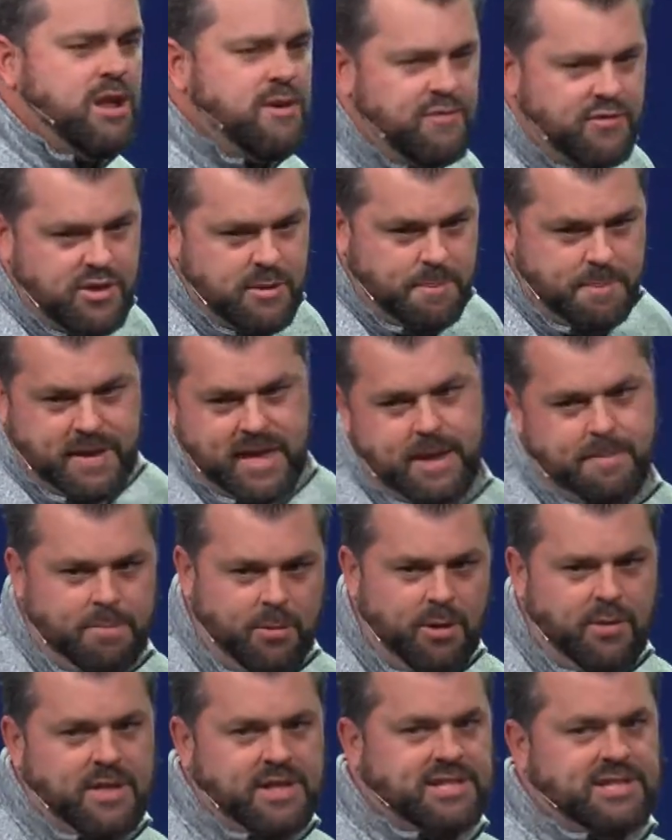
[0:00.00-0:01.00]
of the
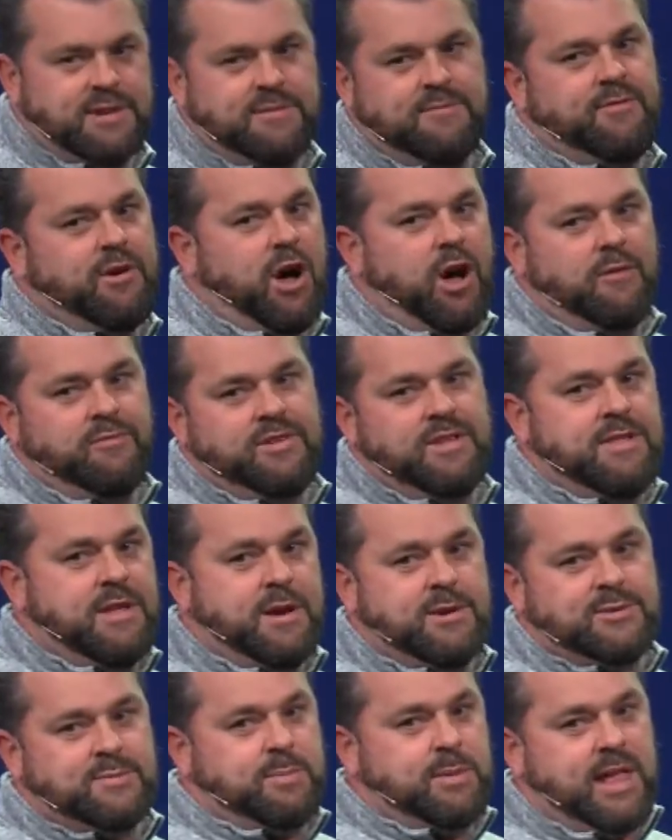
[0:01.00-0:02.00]
people that's involved in
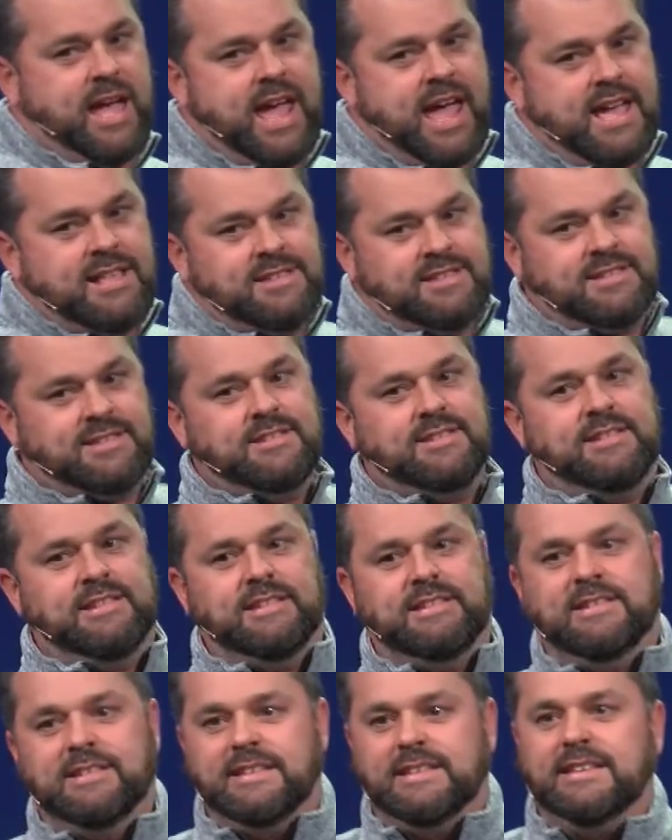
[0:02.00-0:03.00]
those plans
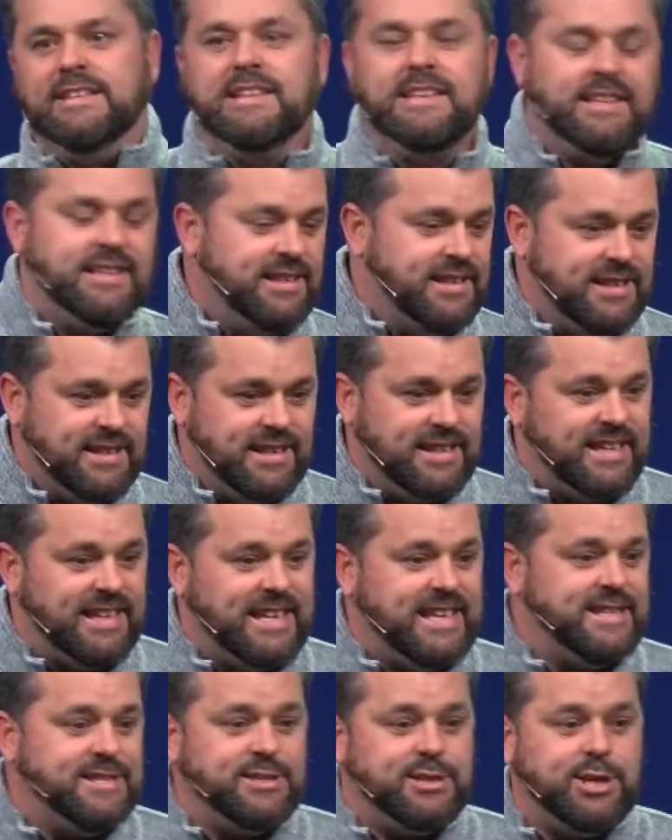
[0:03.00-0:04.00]

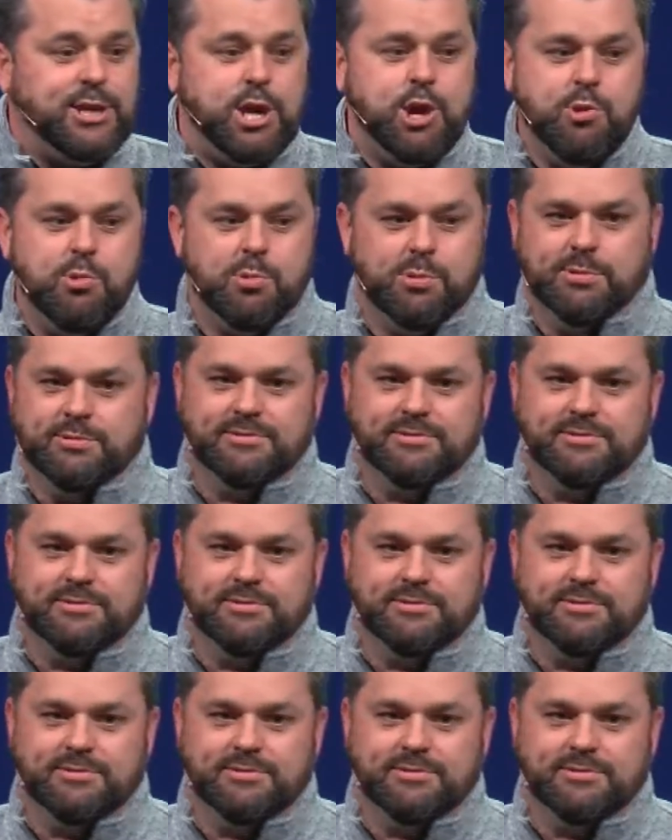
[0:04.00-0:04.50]
is you.